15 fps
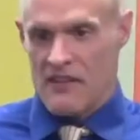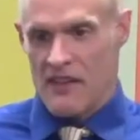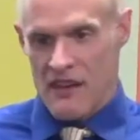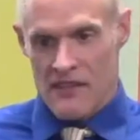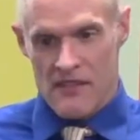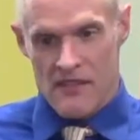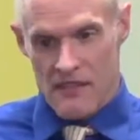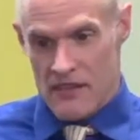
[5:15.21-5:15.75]

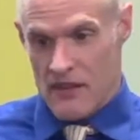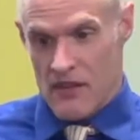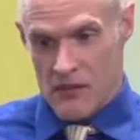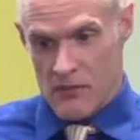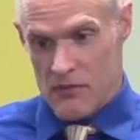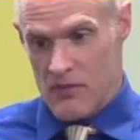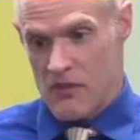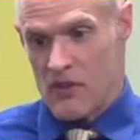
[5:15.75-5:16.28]
says, you
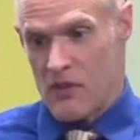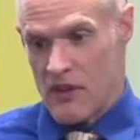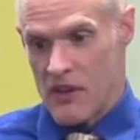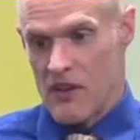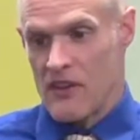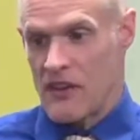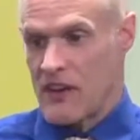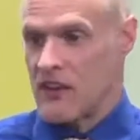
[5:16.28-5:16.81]
know, doing
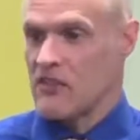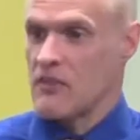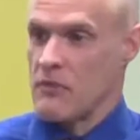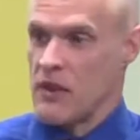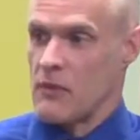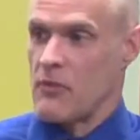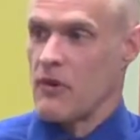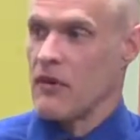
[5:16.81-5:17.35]
good things for
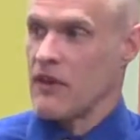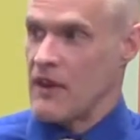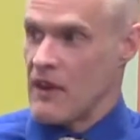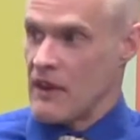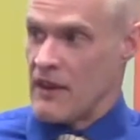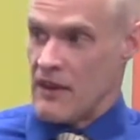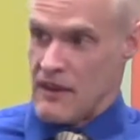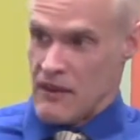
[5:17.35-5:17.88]
people
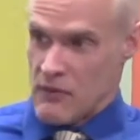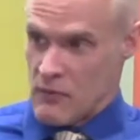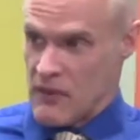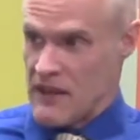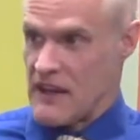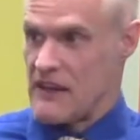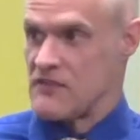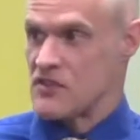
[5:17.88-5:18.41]

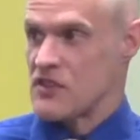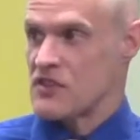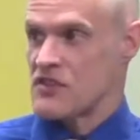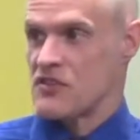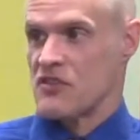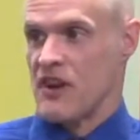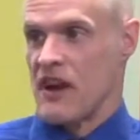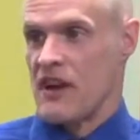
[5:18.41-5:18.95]
relieves your
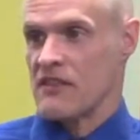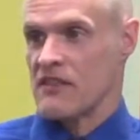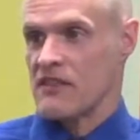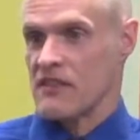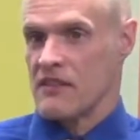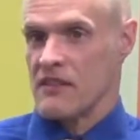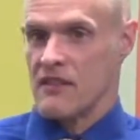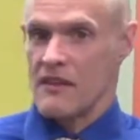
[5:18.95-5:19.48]

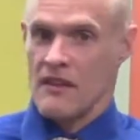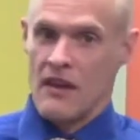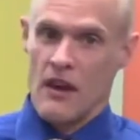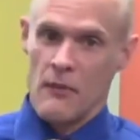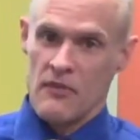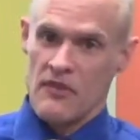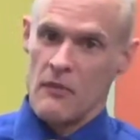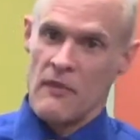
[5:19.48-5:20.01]
stress,
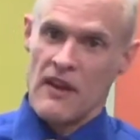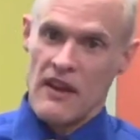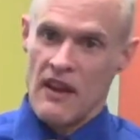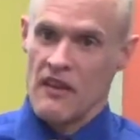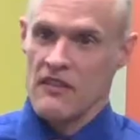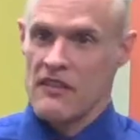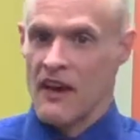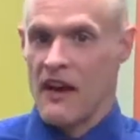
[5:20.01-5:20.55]
helps somebody
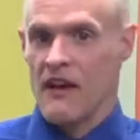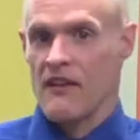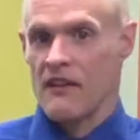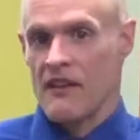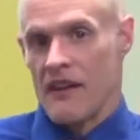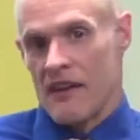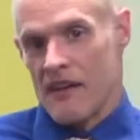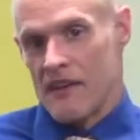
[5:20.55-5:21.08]
else out,
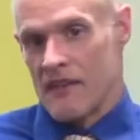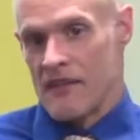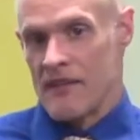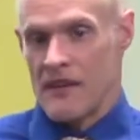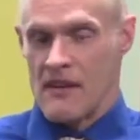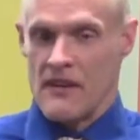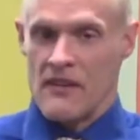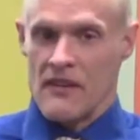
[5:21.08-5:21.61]
and
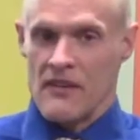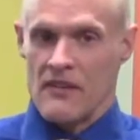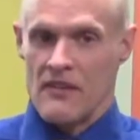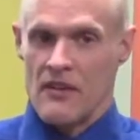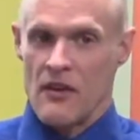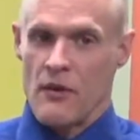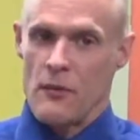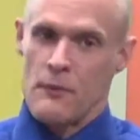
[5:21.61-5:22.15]

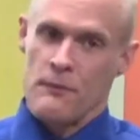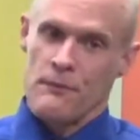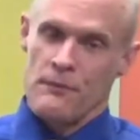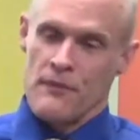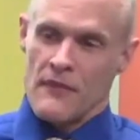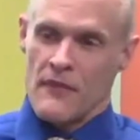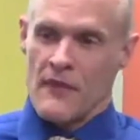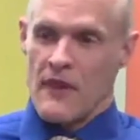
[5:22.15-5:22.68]
so
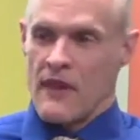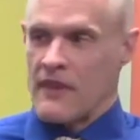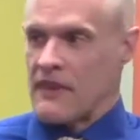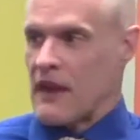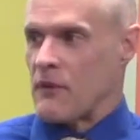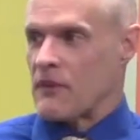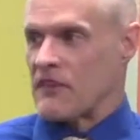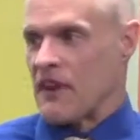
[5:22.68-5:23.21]

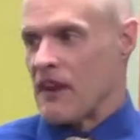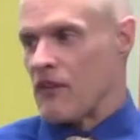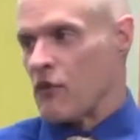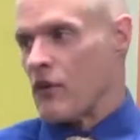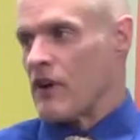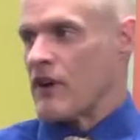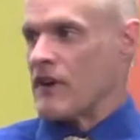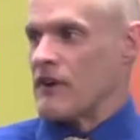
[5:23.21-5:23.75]
that was kind
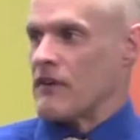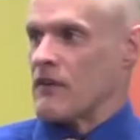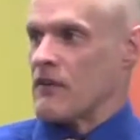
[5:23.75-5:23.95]
of where